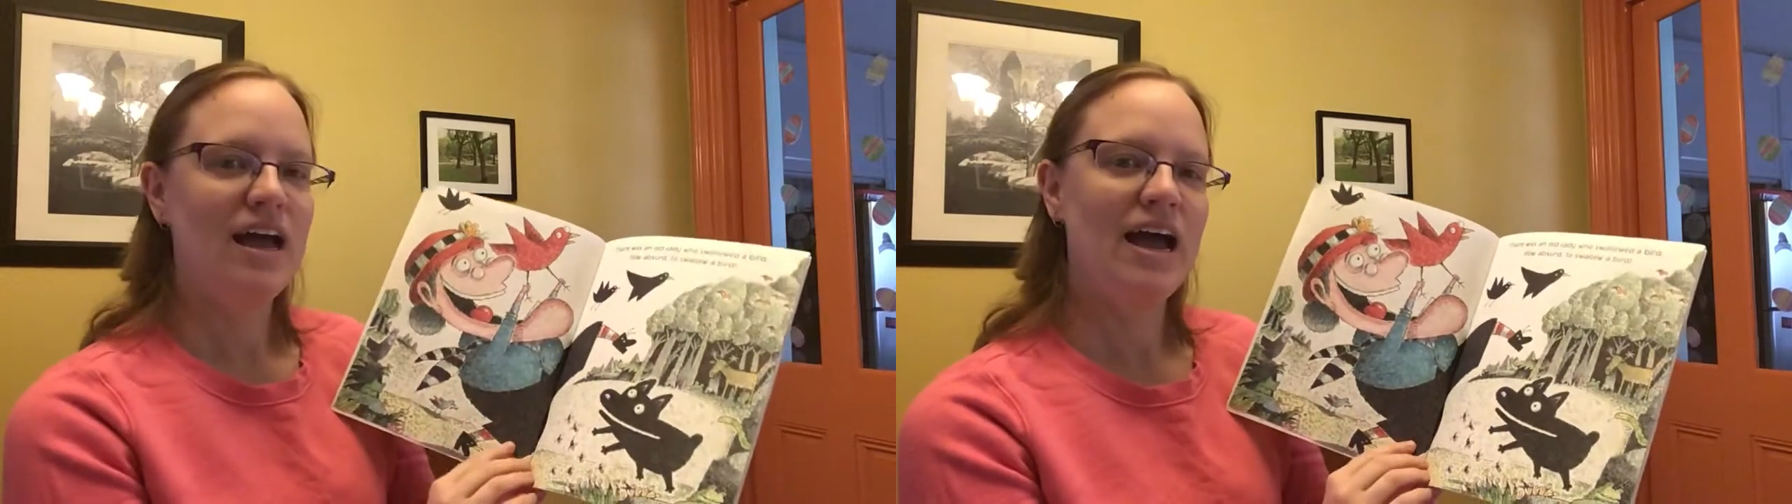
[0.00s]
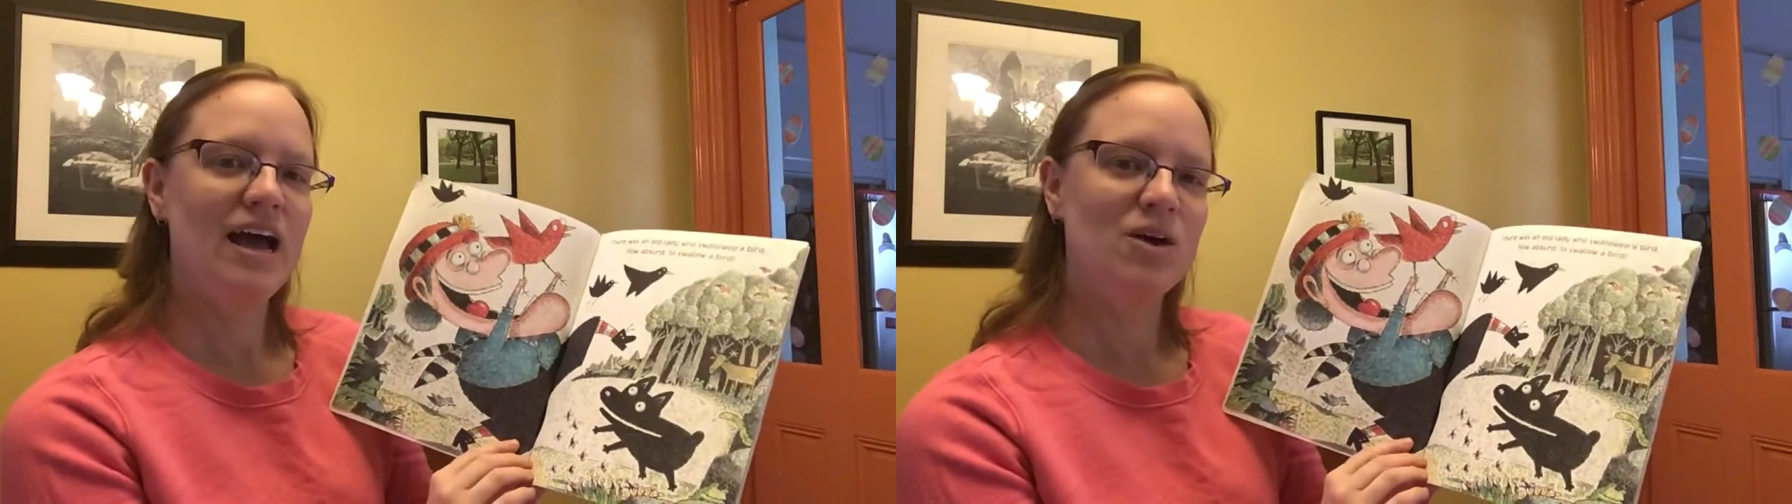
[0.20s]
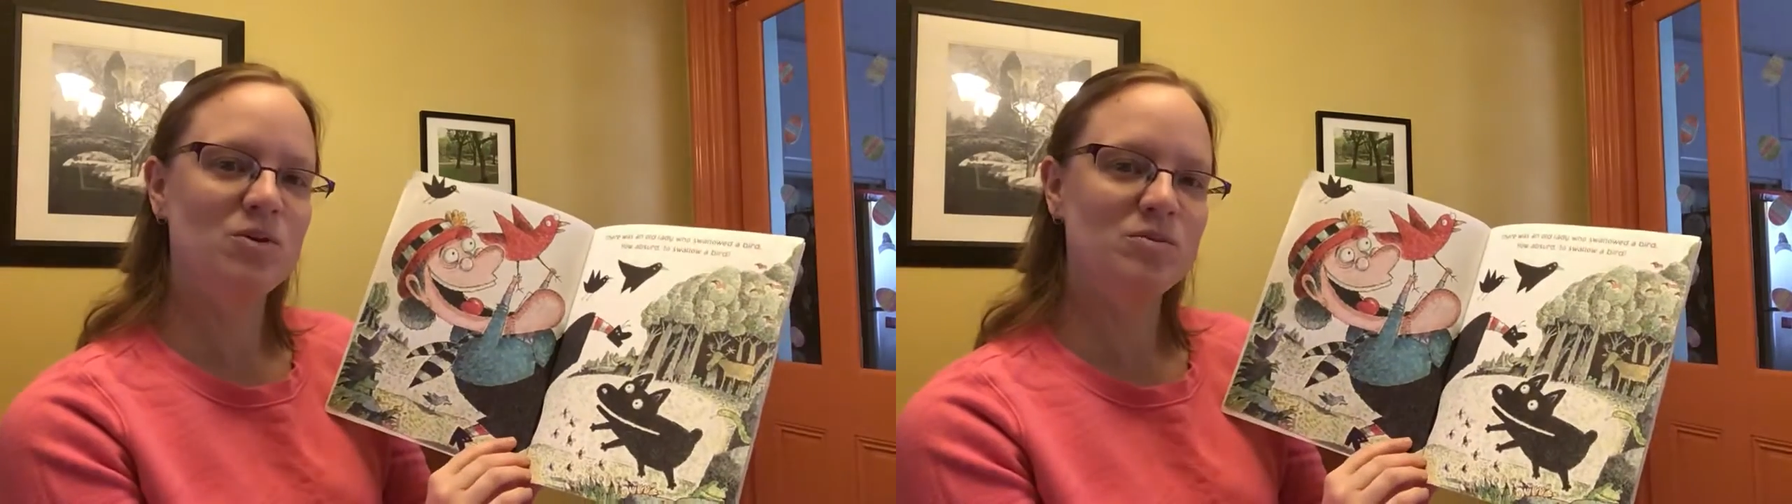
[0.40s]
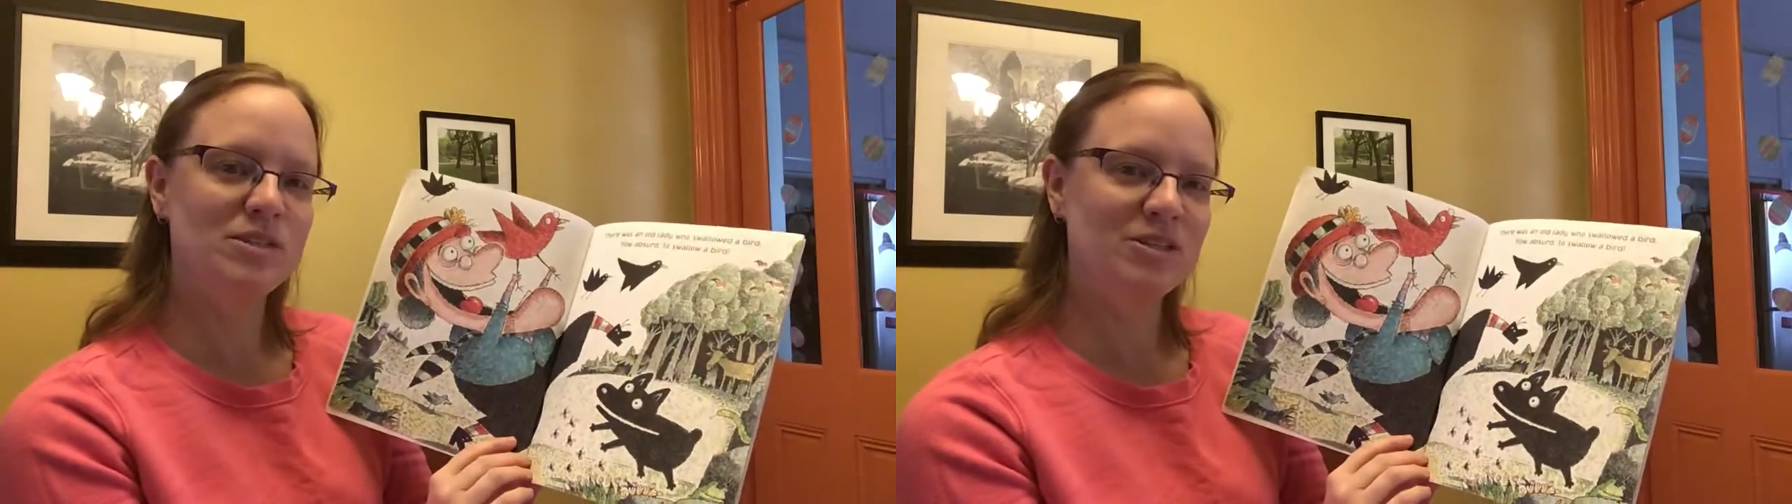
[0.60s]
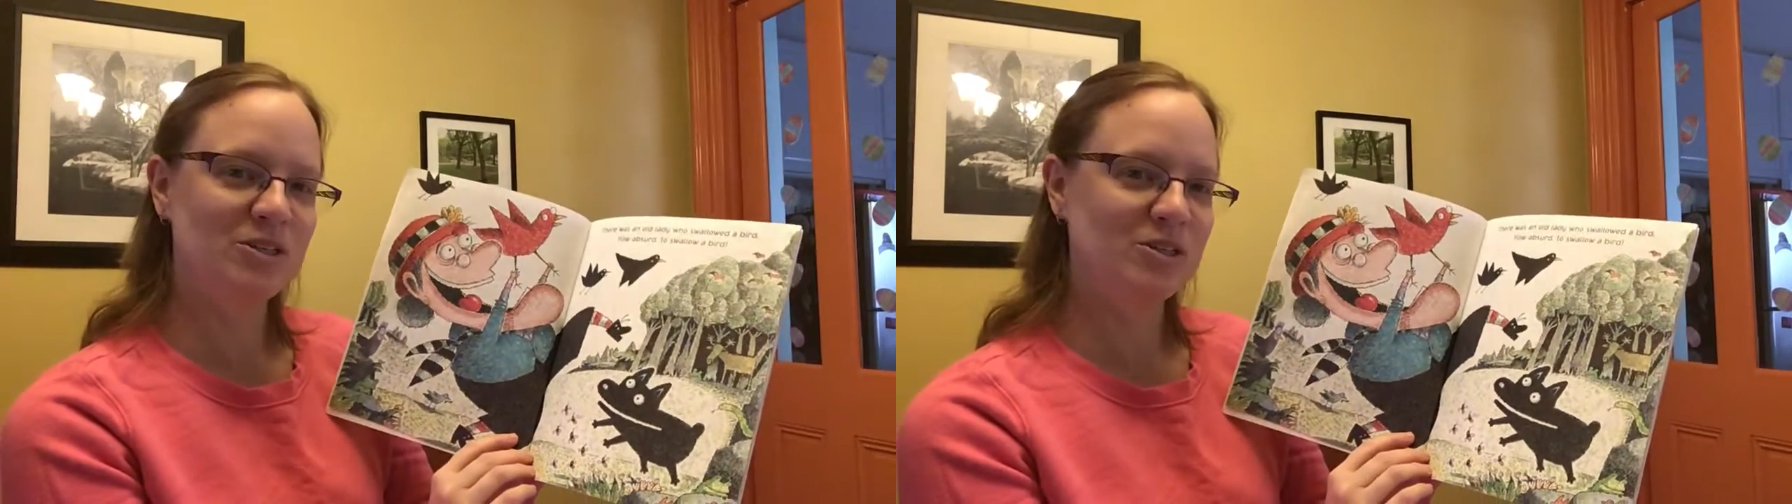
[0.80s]
How
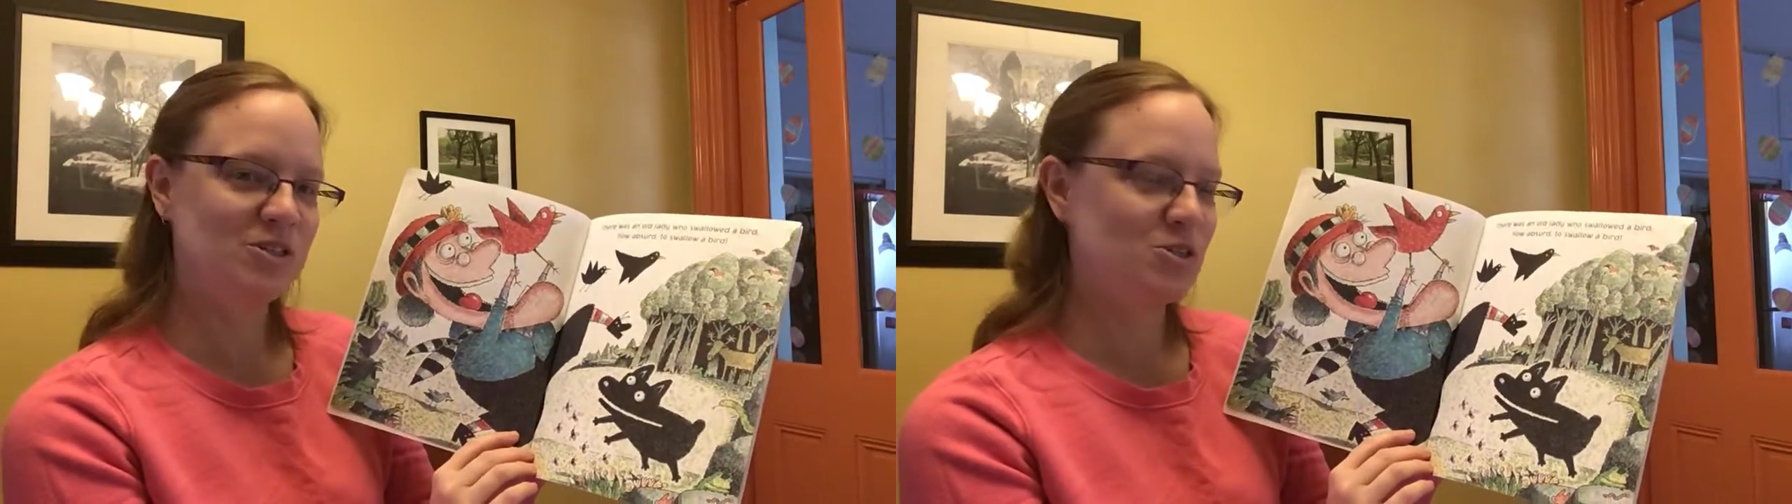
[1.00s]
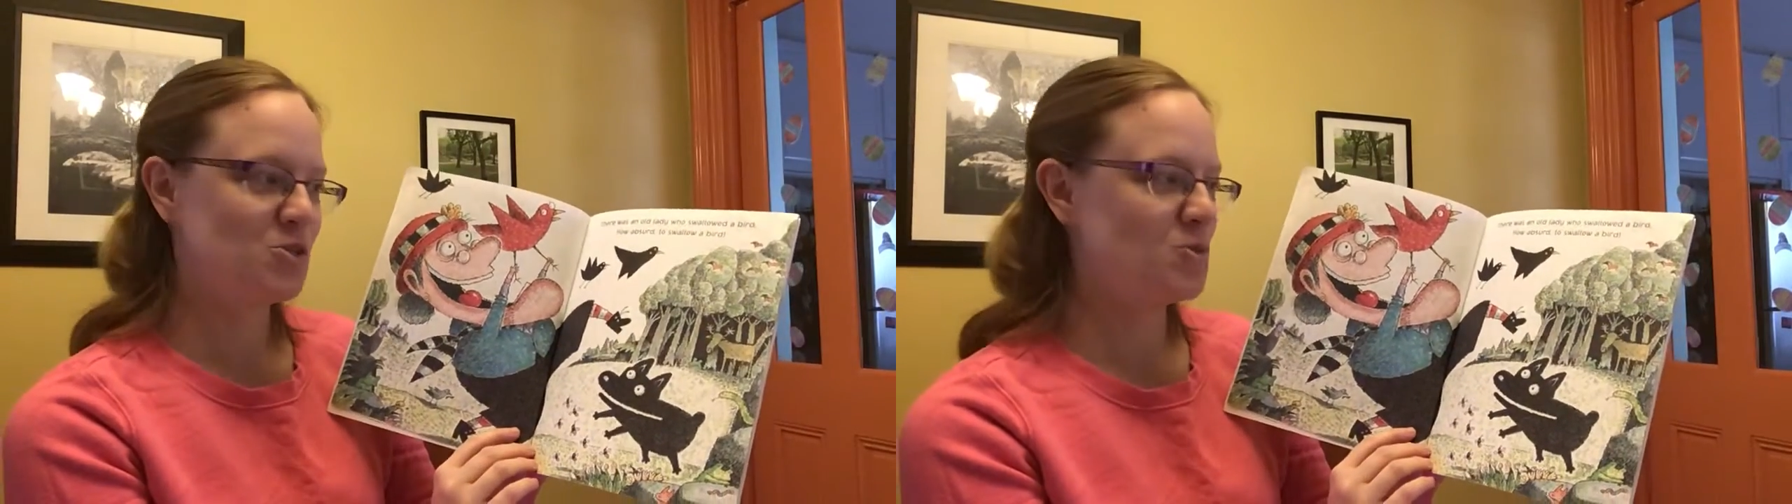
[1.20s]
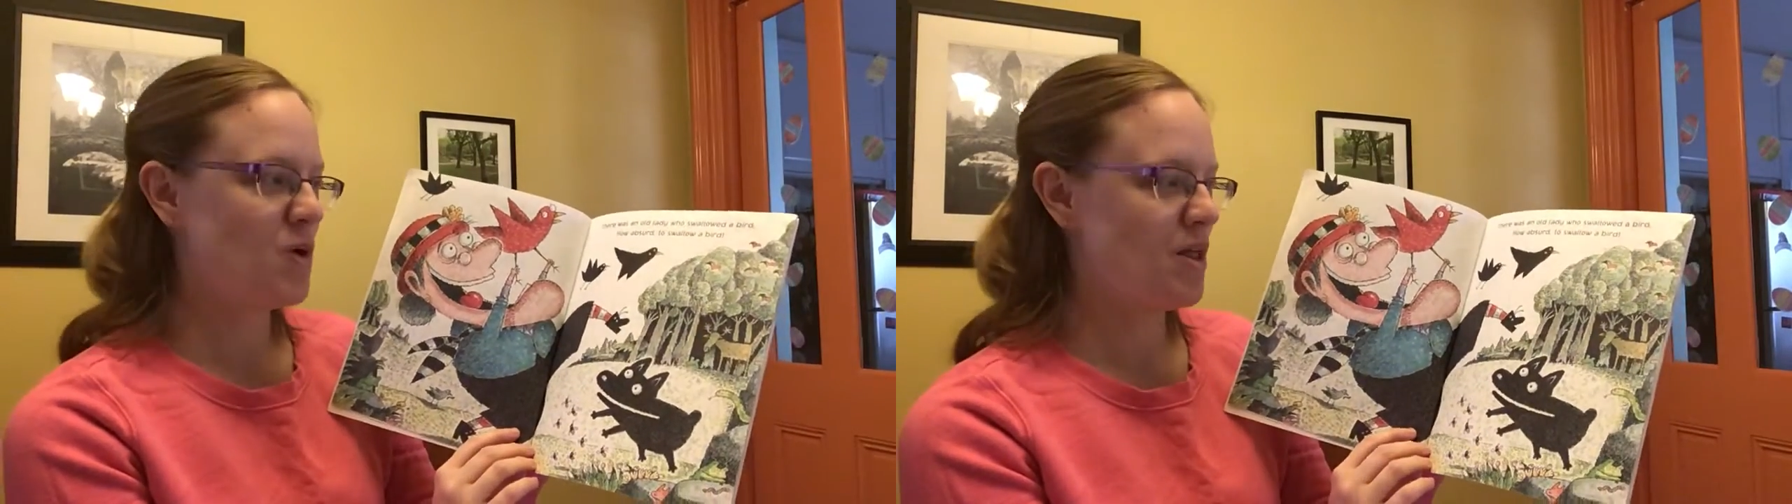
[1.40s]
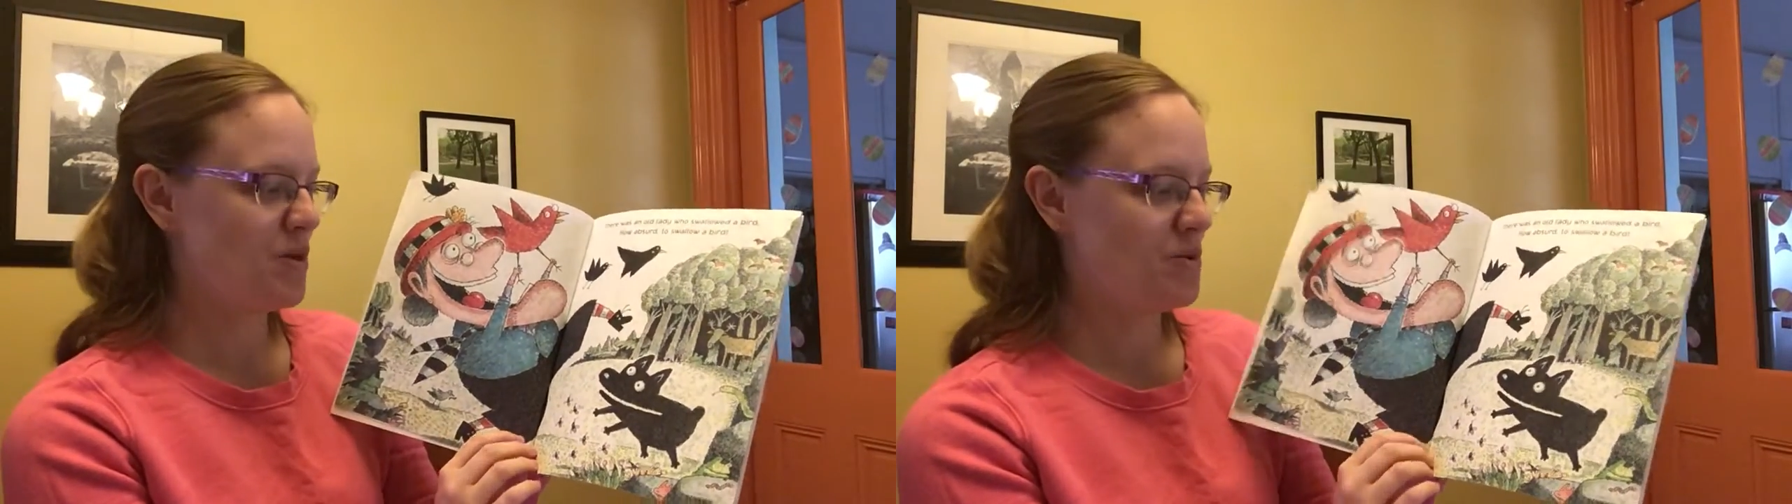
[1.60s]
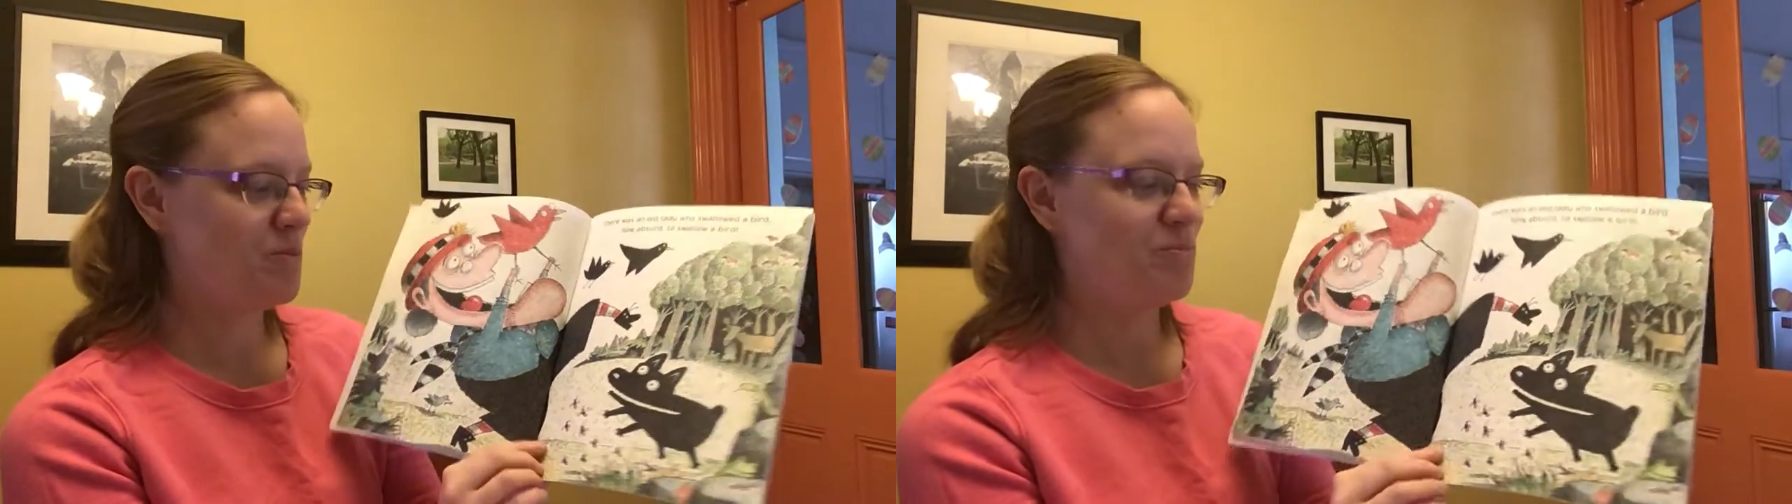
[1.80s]
absurd to swallow a